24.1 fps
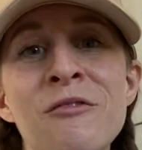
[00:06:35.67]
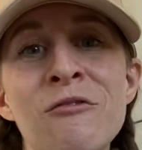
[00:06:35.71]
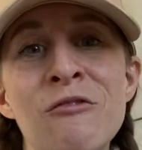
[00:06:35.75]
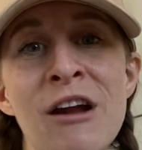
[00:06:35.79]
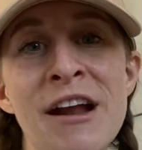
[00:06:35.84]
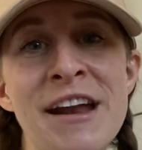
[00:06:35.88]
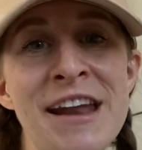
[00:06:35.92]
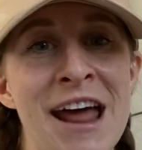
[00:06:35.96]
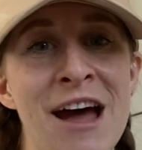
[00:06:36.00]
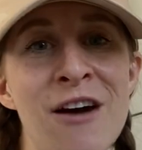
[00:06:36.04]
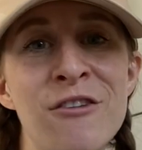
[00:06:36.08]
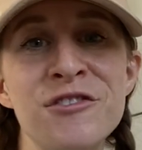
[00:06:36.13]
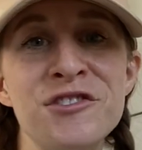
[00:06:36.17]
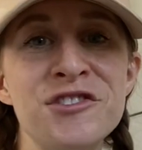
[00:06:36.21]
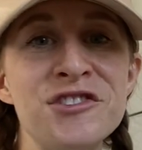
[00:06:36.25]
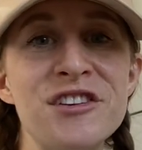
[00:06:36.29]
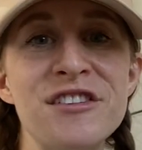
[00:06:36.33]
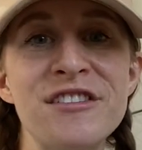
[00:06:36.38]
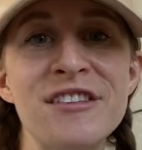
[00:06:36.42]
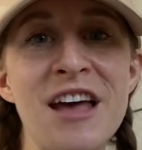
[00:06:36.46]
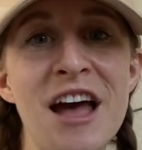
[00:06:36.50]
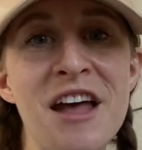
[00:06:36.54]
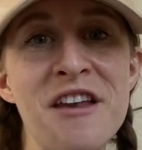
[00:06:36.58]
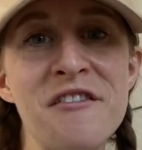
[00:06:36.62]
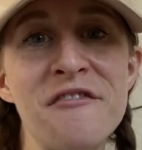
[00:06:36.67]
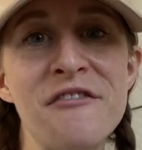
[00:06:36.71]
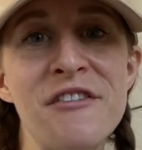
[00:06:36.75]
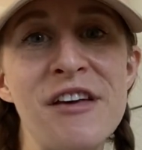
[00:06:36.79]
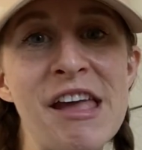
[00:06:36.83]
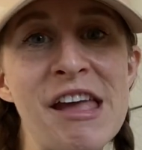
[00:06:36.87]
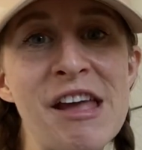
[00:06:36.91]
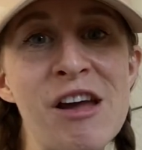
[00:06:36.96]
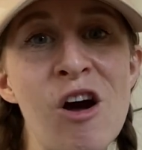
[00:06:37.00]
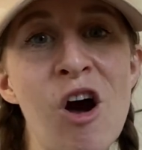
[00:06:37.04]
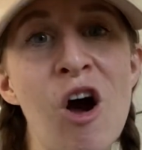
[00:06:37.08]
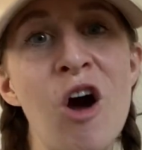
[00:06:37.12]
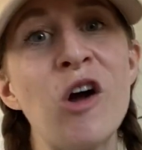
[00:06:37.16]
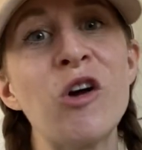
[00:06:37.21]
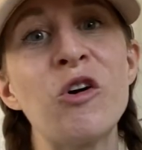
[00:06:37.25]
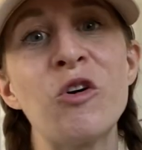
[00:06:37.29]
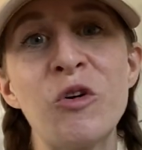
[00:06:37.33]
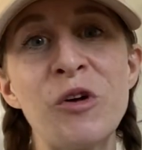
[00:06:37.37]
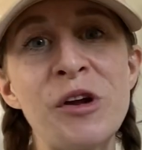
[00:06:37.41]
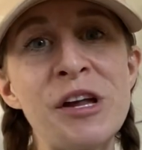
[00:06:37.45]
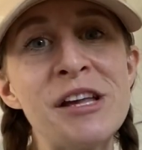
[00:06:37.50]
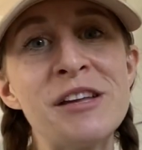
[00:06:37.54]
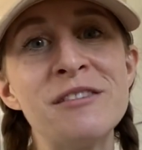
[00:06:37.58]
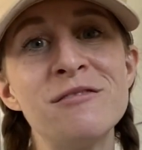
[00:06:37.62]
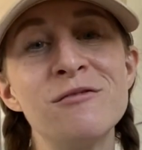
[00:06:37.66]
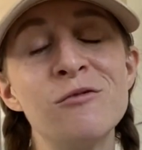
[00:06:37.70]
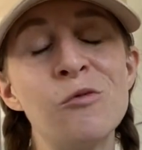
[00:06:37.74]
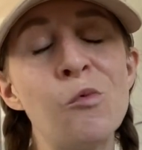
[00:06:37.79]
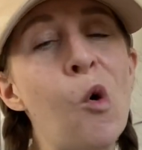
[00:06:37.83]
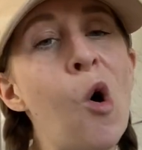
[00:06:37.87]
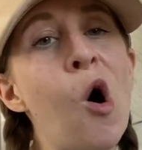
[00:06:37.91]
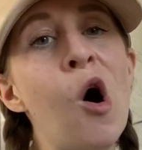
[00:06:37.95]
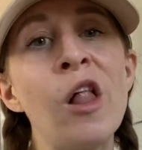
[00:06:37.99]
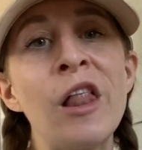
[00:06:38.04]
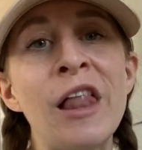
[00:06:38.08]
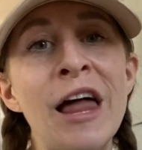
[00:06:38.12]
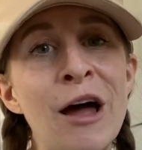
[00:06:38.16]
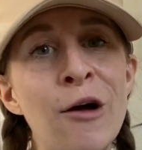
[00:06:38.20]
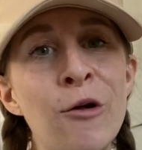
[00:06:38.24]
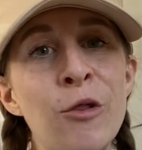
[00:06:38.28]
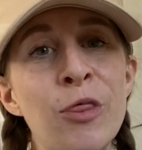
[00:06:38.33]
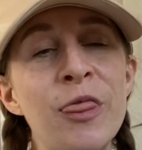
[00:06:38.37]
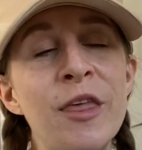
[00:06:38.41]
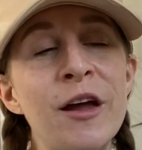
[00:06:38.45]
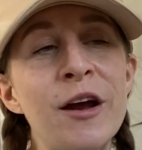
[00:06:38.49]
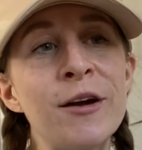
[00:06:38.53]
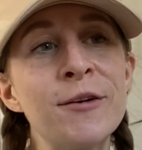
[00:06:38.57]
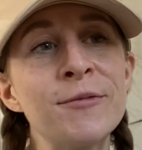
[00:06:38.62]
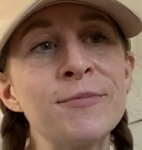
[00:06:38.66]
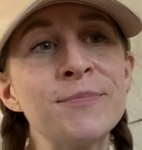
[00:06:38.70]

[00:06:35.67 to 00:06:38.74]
Right now it's just kind of a concrete wall out there.